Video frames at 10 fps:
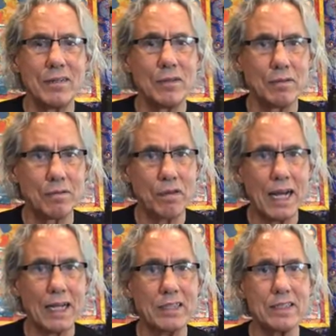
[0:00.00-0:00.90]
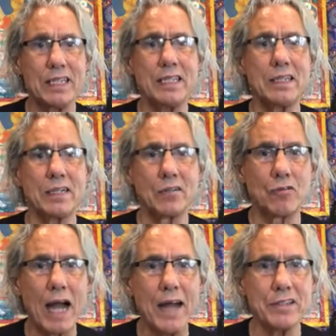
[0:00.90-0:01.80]
reflect in the
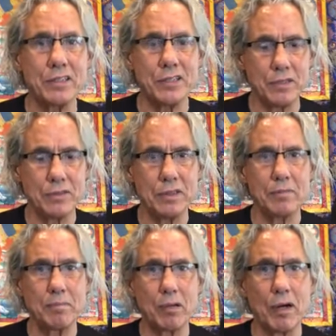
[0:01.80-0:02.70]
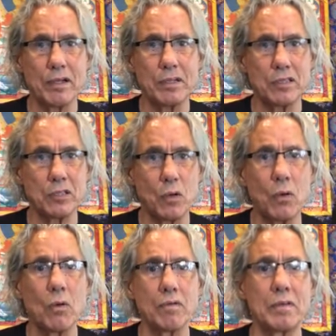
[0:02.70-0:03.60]
gratitude, part of the
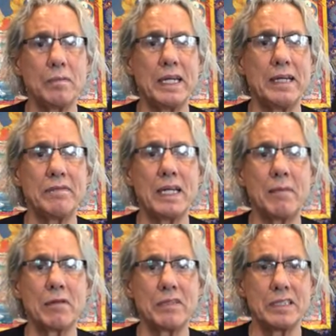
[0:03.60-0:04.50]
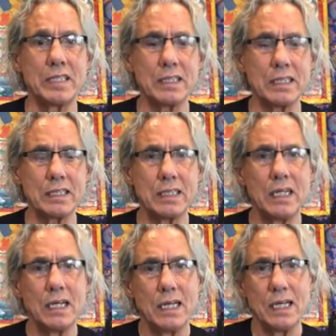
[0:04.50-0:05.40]
soul for me of Dhamma resilience,
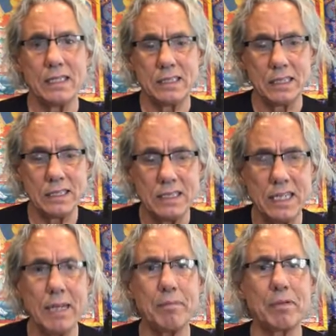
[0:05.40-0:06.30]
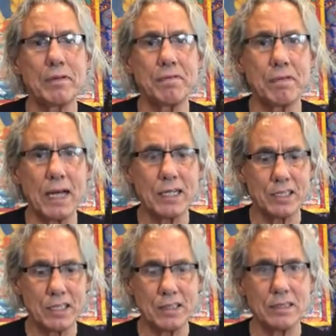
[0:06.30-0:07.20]
is the deep
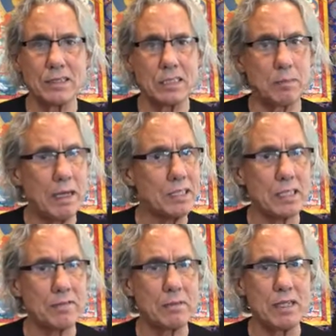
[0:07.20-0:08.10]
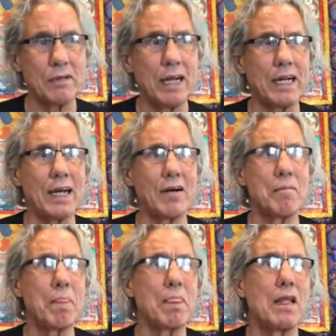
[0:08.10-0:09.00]
reflection, especially for me right now,
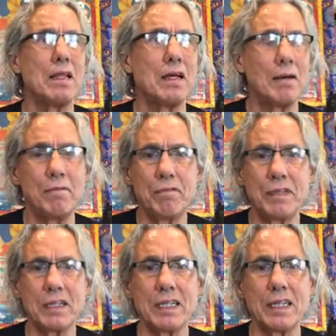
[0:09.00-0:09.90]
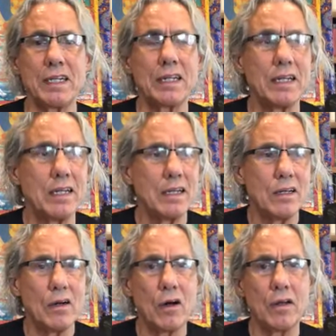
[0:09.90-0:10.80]
I'm feeling it,
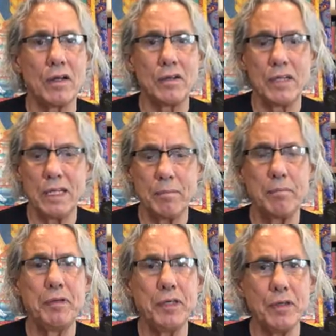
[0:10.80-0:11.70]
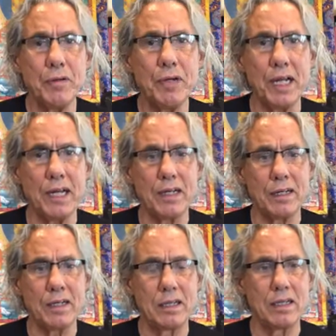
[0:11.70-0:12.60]
on the beauty,
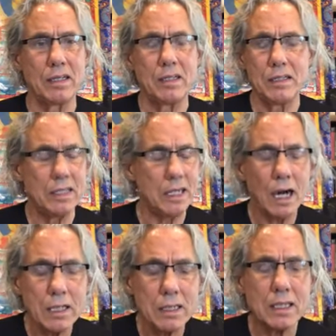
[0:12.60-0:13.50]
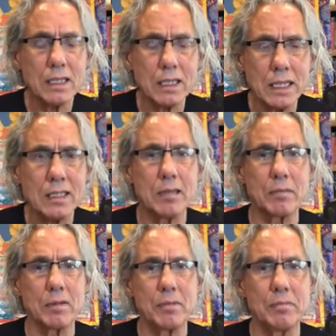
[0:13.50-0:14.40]
the
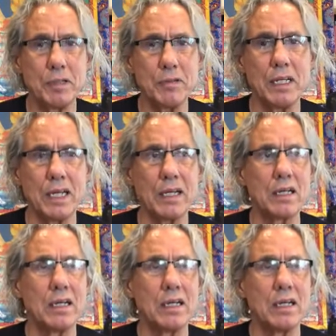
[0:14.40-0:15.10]
unthinkable beauty